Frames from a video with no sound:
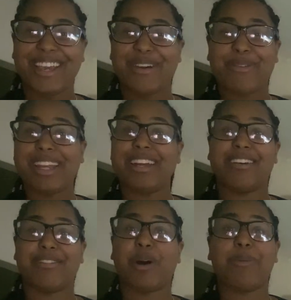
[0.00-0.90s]

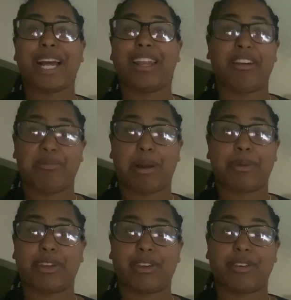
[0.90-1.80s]
Hope and I love
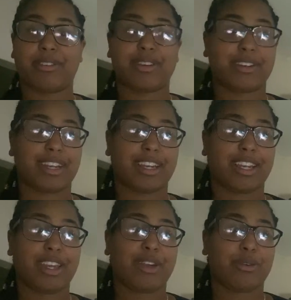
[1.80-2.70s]
barbecue, okay?
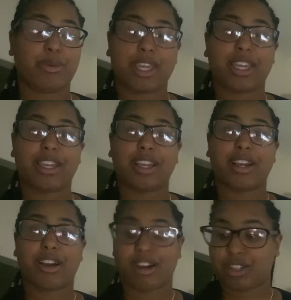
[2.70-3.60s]

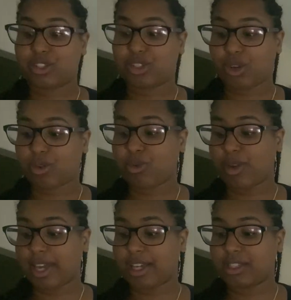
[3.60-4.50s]
We are so
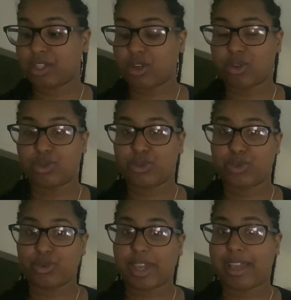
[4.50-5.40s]
quick to go
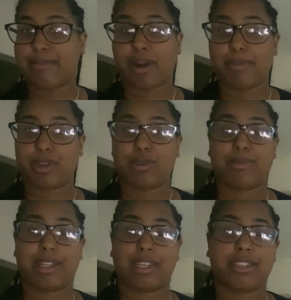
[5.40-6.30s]
to a barbecue
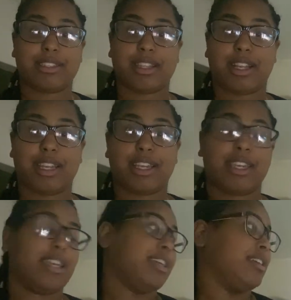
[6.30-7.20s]
place. Like,
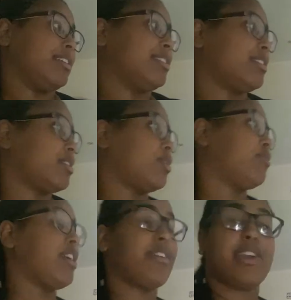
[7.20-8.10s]

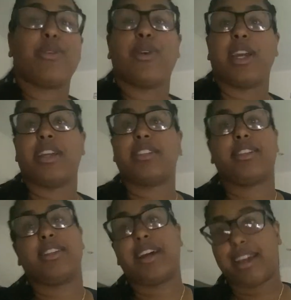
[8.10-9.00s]
very quick
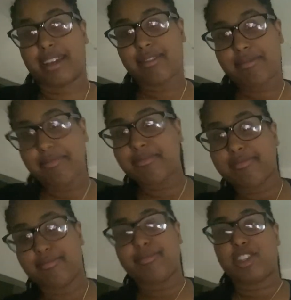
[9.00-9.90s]
to, like,
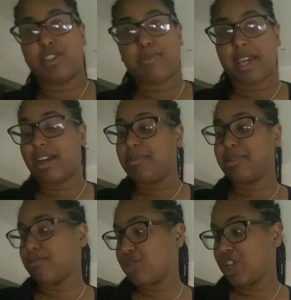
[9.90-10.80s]
just pick up
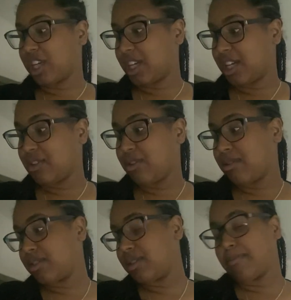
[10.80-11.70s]
some chicken or
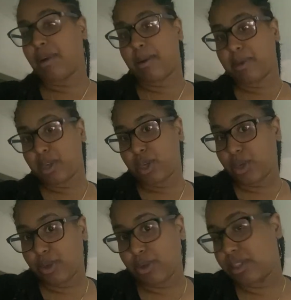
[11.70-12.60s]
some
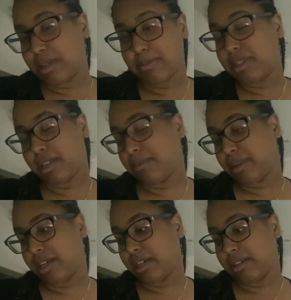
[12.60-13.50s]
barbecue or some
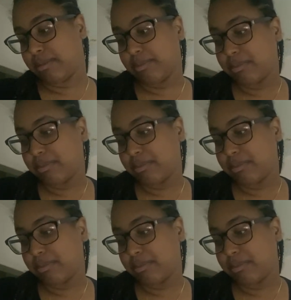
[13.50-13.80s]
stuff.